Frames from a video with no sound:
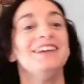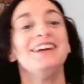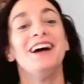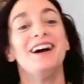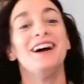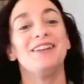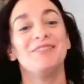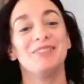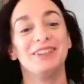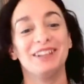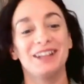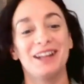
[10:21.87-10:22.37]

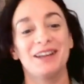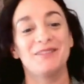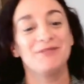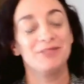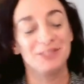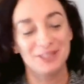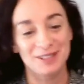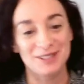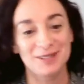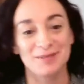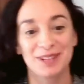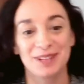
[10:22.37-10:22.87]
when I
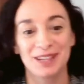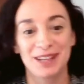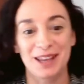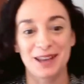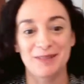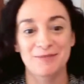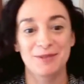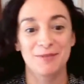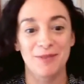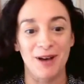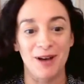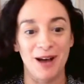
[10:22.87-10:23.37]
first became
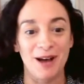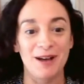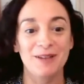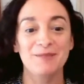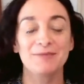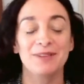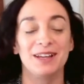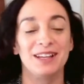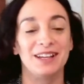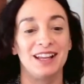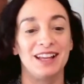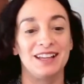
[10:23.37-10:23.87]
a mom,
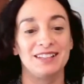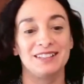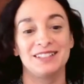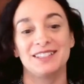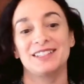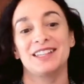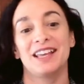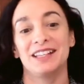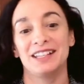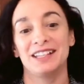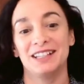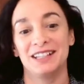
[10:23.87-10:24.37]
and I
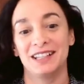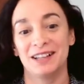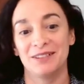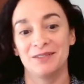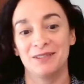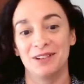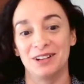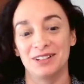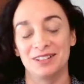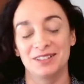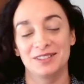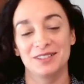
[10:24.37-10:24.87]
decided
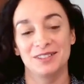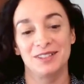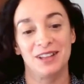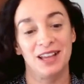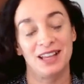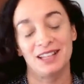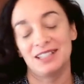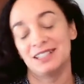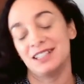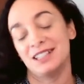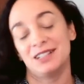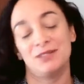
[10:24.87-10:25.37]
I
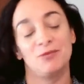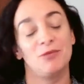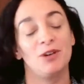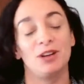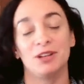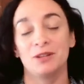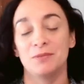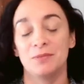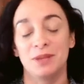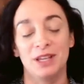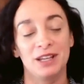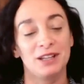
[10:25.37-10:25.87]
didn't want
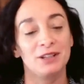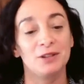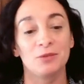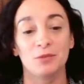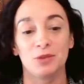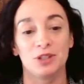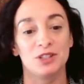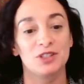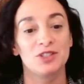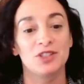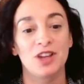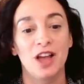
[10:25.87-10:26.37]
to be in a
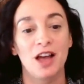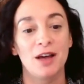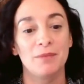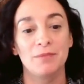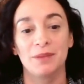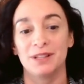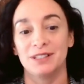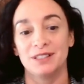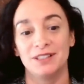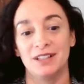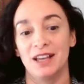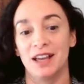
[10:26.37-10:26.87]
wood shop.
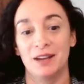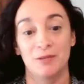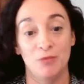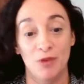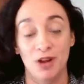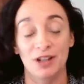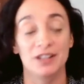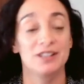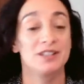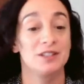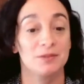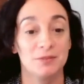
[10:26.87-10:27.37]
I
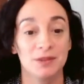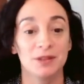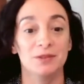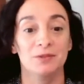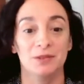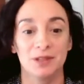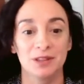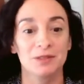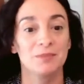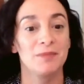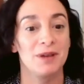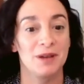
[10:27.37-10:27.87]
wanted to be
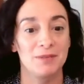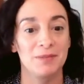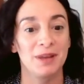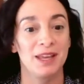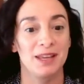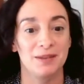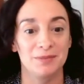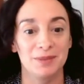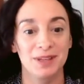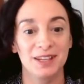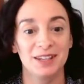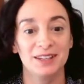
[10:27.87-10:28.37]
with my
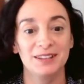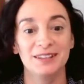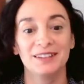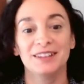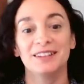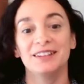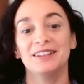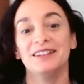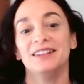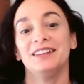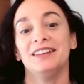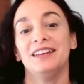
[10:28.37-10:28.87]
baby,
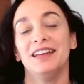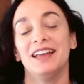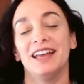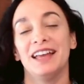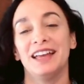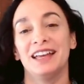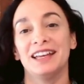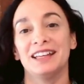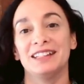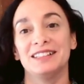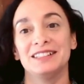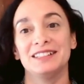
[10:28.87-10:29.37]

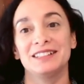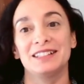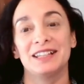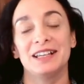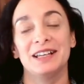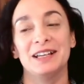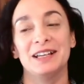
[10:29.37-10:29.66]
and